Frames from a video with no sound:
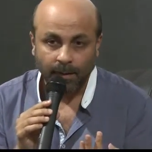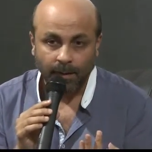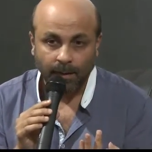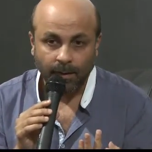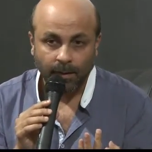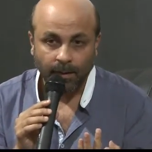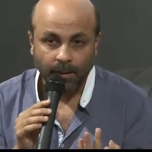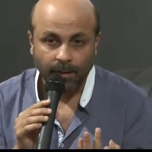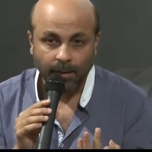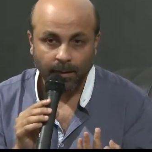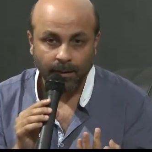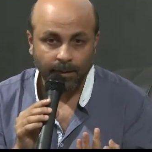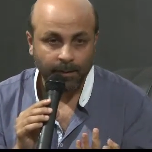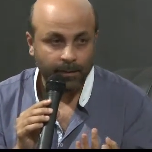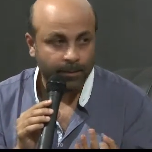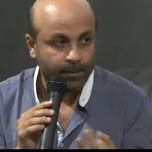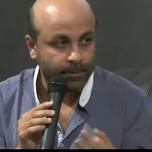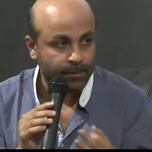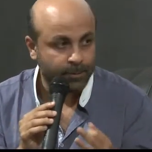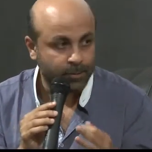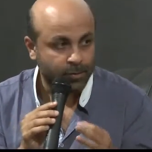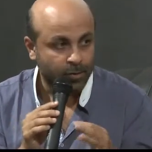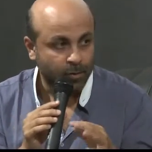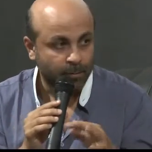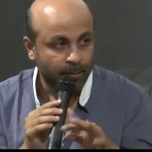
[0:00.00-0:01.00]

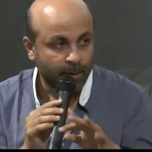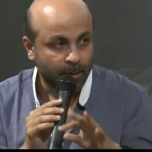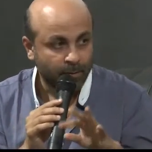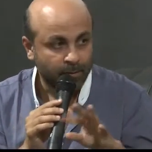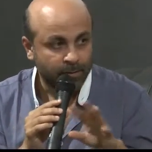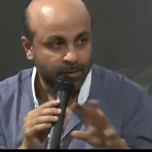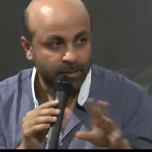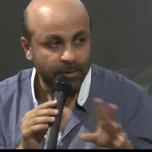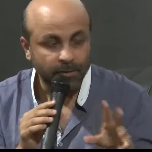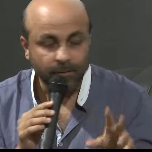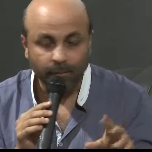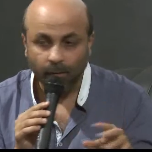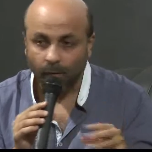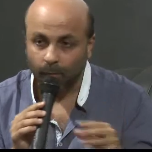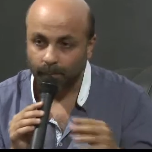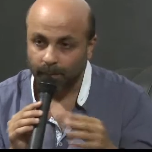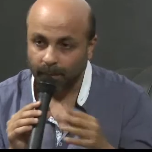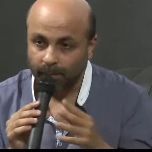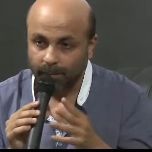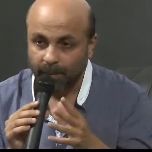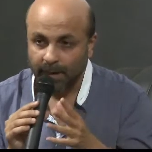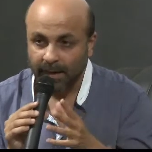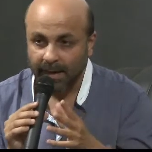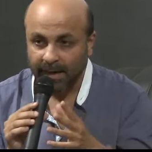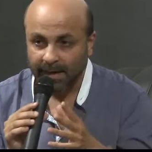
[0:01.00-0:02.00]
So about 3, 4
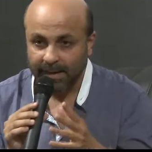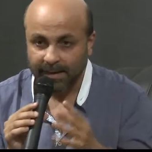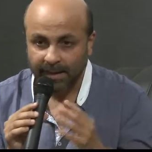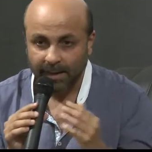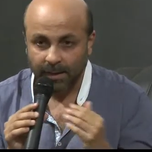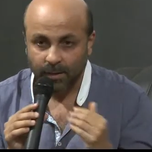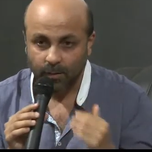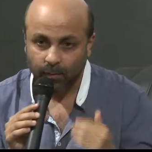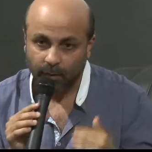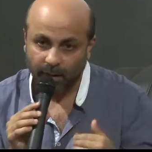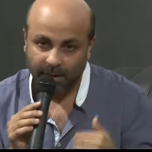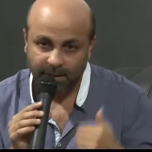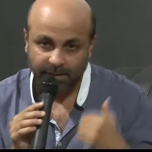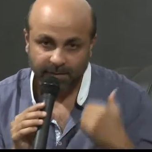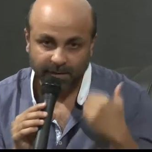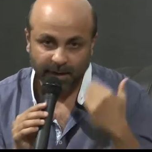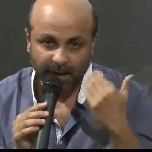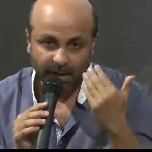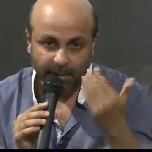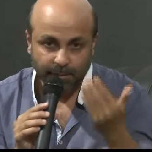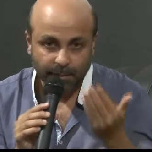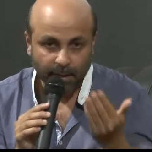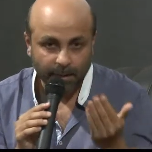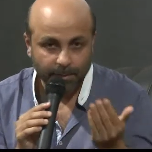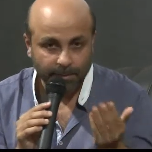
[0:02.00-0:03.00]
people like that who I
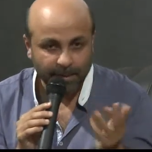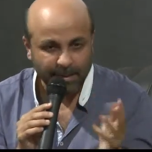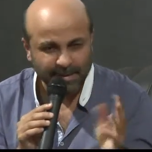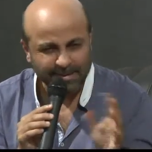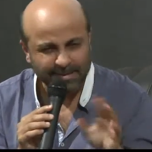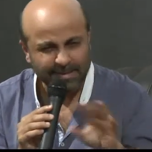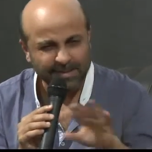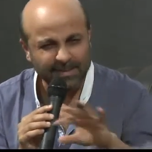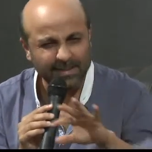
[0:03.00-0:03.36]
tried my best,